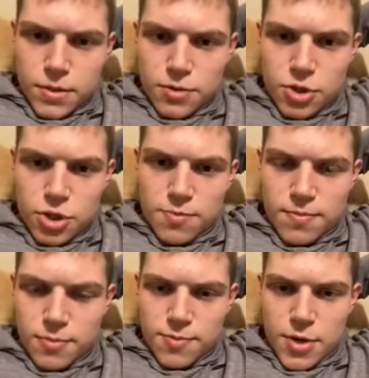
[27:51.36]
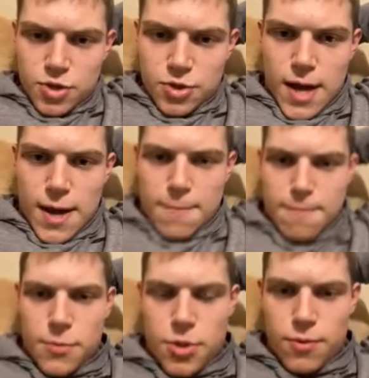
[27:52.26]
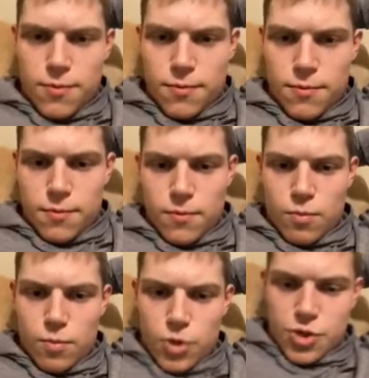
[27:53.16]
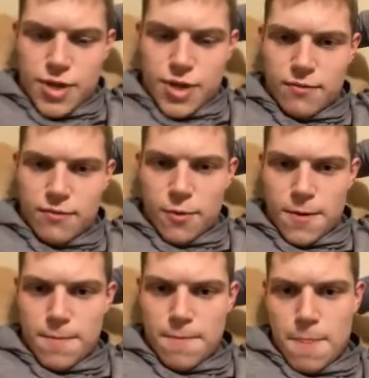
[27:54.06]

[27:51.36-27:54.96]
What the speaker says: spend your time doing what you can for them.